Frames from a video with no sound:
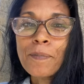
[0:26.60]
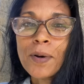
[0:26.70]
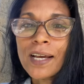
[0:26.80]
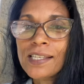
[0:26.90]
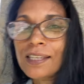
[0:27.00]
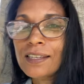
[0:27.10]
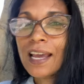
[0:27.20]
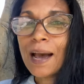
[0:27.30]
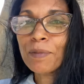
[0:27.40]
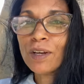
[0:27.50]
But I
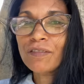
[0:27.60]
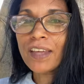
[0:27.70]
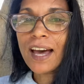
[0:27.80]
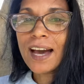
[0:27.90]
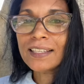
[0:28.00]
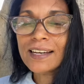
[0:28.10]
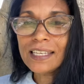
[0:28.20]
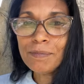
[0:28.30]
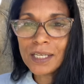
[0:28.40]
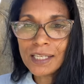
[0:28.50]
snapped out of that, and
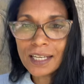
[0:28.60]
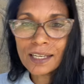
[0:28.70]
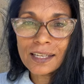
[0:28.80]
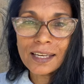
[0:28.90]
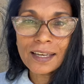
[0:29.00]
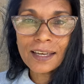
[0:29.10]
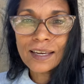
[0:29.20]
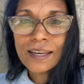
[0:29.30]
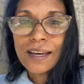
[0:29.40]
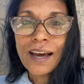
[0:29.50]
immediately
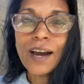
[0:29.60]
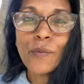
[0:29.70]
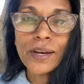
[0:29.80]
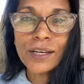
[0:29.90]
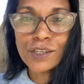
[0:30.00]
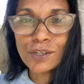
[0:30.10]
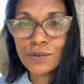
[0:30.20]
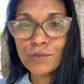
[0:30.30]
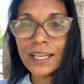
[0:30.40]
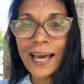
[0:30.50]
I went
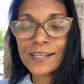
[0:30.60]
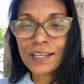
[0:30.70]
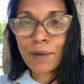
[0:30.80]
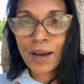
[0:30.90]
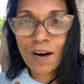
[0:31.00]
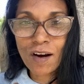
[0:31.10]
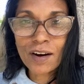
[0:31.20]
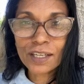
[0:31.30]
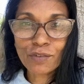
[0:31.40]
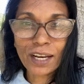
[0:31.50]
into relaxing my
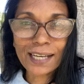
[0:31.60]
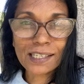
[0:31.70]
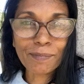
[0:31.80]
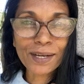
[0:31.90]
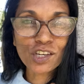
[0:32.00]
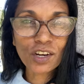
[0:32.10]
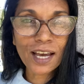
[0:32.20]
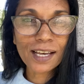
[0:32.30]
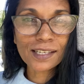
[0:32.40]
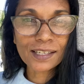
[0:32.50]
heart, relaxing my
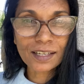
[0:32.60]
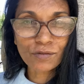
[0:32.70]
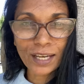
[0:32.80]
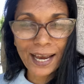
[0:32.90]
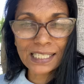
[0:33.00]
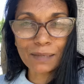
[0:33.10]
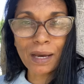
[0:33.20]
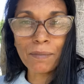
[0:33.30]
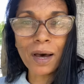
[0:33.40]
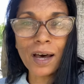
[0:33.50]
chest, relaxing
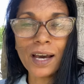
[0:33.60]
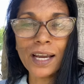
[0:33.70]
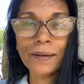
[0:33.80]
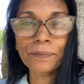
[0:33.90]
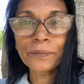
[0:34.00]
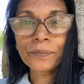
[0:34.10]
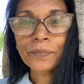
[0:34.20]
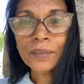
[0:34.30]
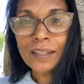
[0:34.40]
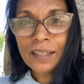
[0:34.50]
my mind,
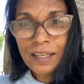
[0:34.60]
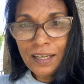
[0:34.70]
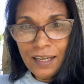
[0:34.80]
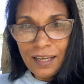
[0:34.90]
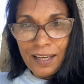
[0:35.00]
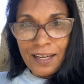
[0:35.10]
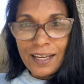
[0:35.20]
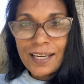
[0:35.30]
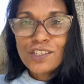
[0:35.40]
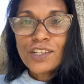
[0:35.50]

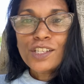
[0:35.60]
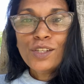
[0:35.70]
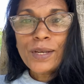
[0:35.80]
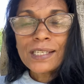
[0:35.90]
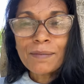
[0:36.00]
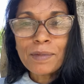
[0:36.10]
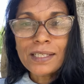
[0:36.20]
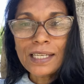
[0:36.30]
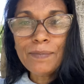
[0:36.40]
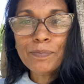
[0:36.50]
and just doing some
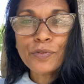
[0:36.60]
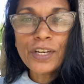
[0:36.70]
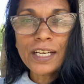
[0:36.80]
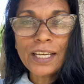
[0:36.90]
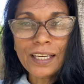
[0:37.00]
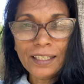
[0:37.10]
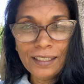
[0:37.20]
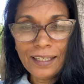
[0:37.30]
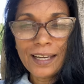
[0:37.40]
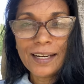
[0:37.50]
deep
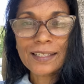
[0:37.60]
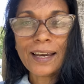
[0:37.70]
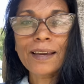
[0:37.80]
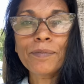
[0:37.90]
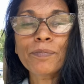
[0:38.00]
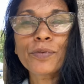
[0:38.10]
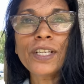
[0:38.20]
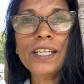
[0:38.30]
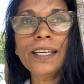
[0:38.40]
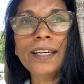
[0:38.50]
breathing. And as I am
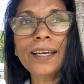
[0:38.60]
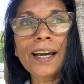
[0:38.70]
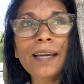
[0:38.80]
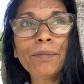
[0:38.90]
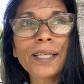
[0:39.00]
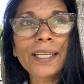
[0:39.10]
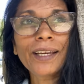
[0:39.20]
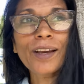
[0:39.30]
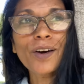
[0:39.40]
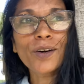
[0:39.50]
breathing, I am
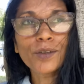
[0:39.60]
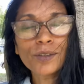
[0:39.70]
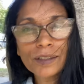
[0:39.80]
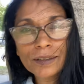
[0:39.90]
letting go.